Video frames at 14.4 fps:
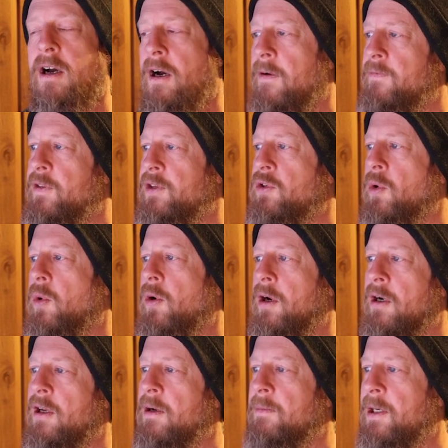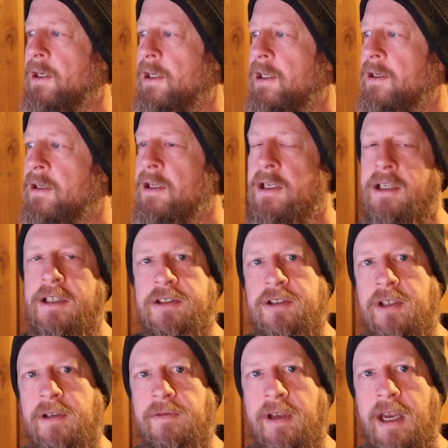of the door coming in.
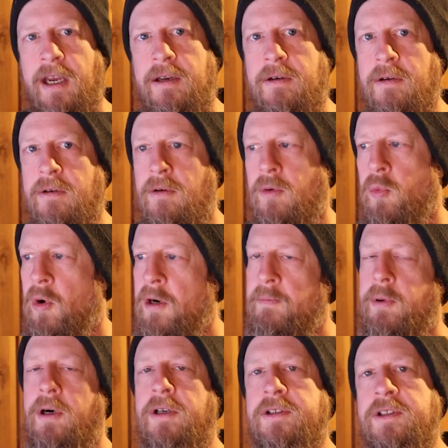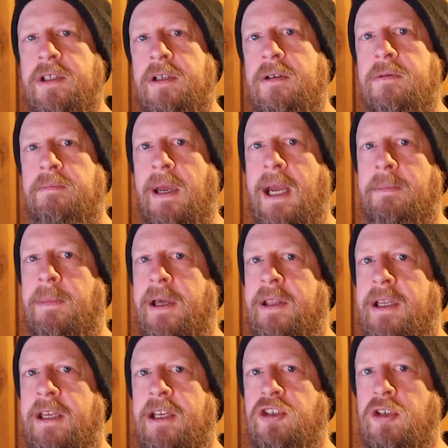So you've got 1 person back by the
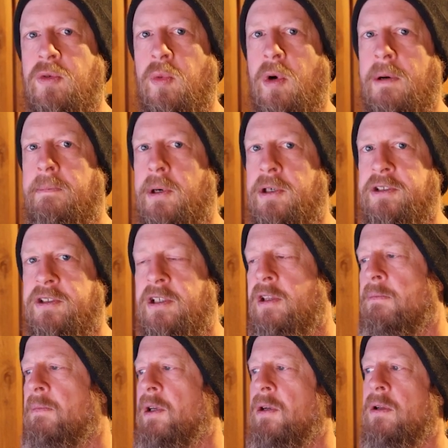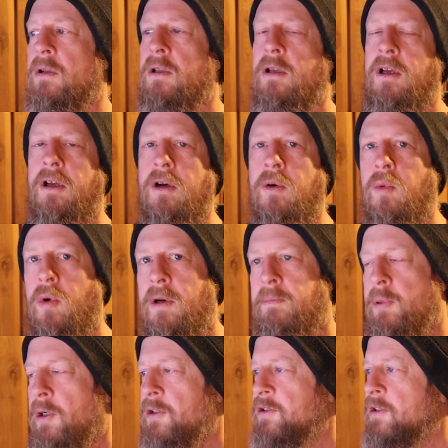kitchen, 1 person in the middle, 1
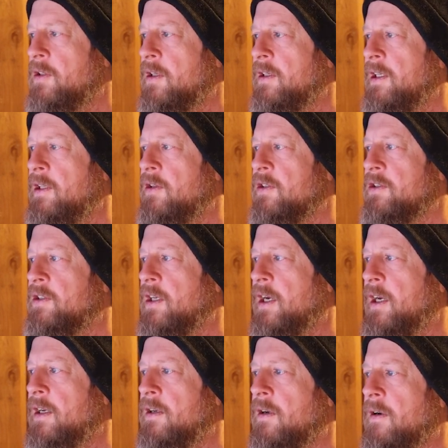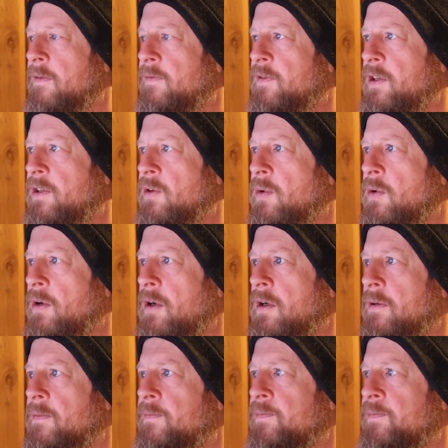person on either side of the door.